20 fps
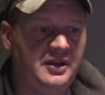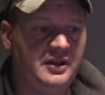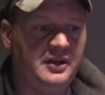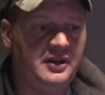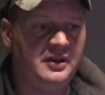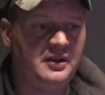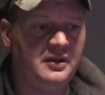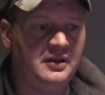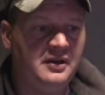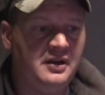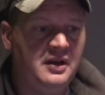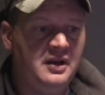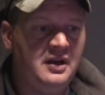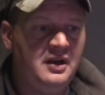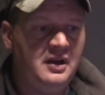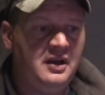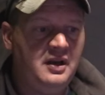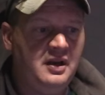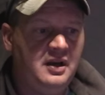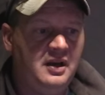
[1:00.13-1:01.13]
in here.
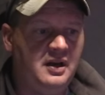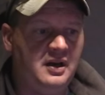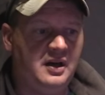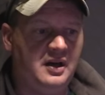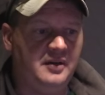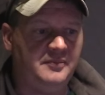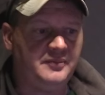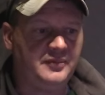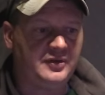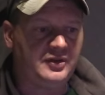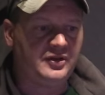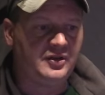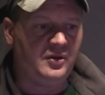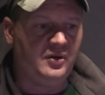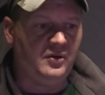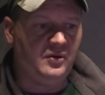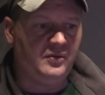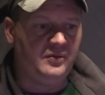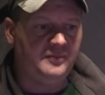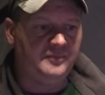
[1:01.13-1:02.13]
Um,
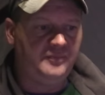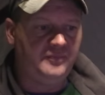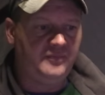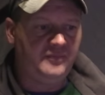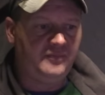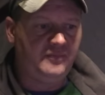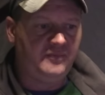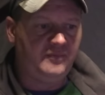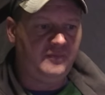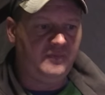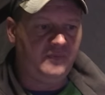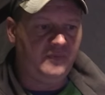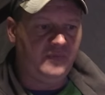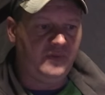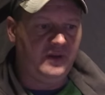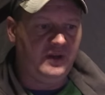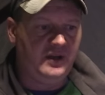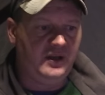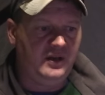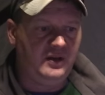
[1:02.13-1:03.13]
so,
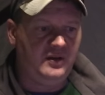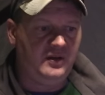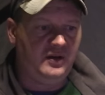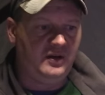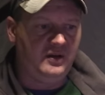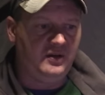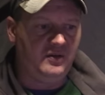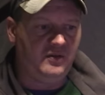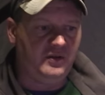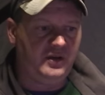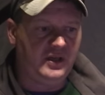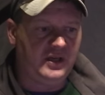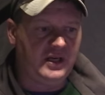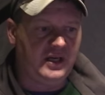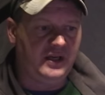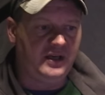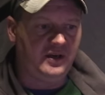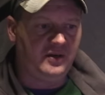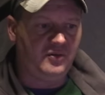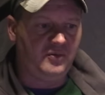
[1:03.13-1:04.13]
you, you know, you
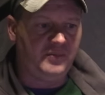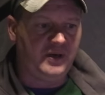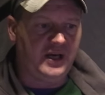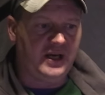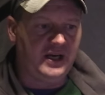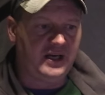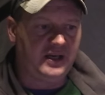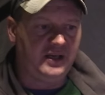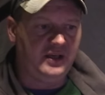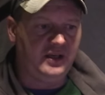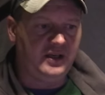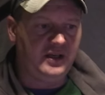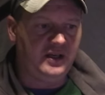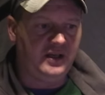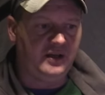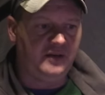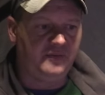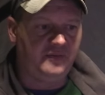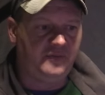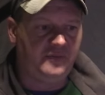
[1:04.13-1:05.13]
kind of go back and you got
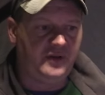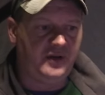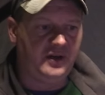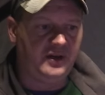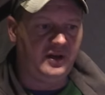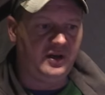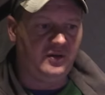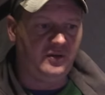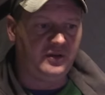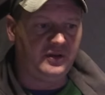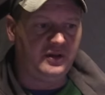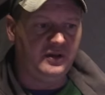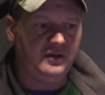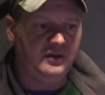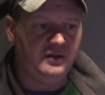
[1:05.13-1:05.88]
to figure out,